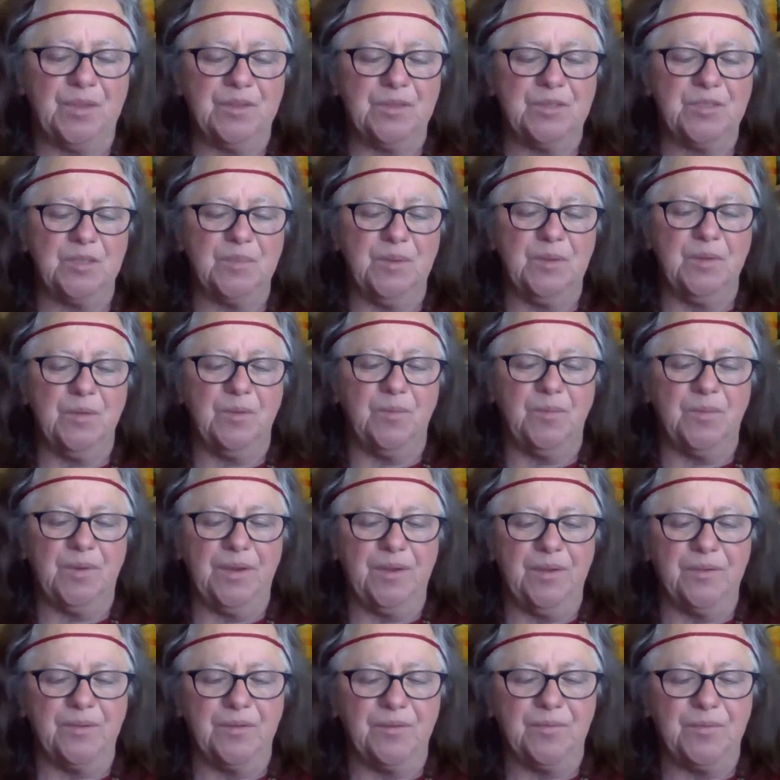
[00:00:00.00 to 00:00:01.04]
it took me a
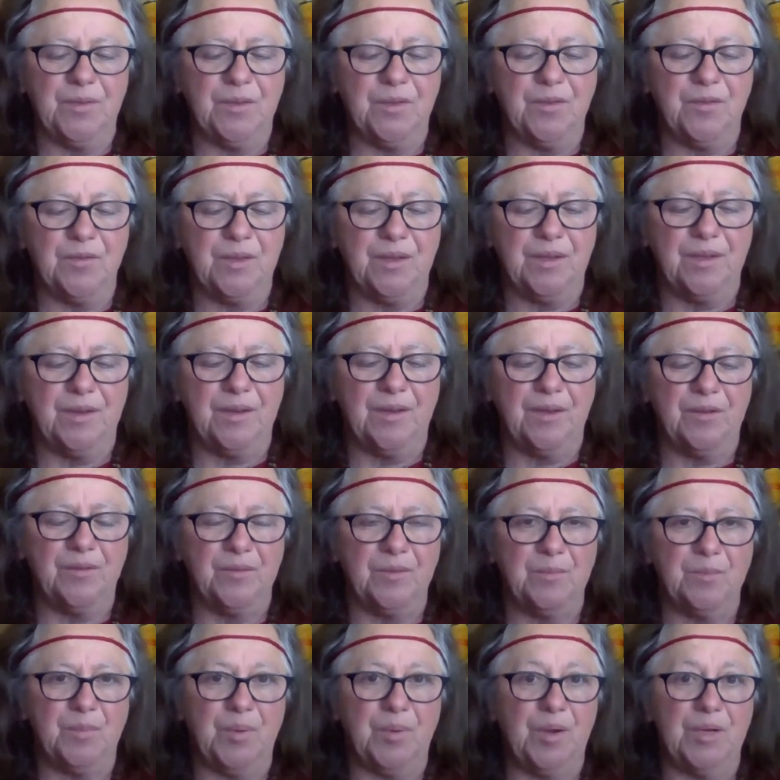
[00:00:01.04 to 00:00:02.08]
while to figure that out,
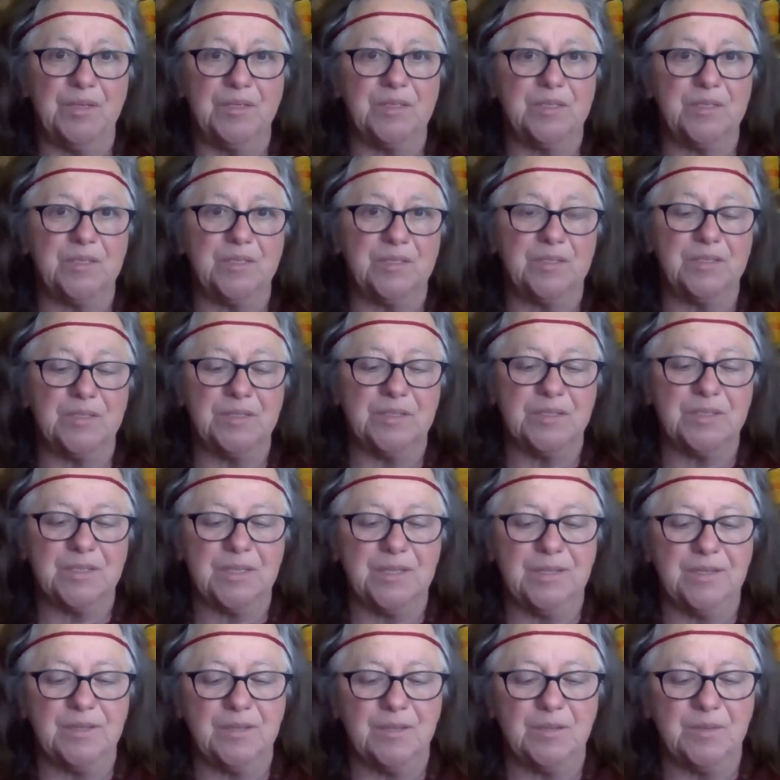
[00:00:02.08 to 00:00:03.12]
and pause, sense, and
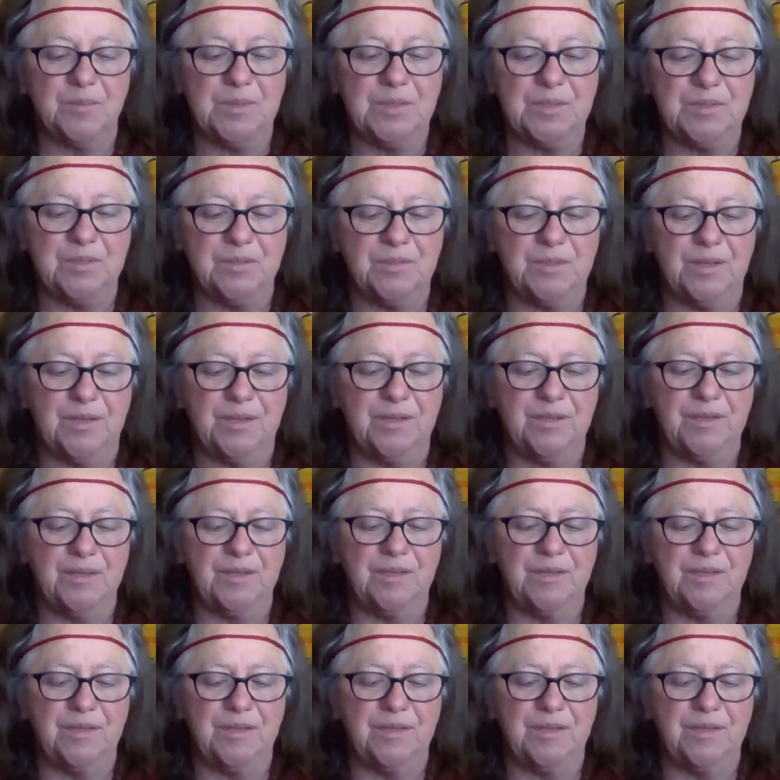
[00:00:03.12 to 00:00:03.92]
scan helped me do that.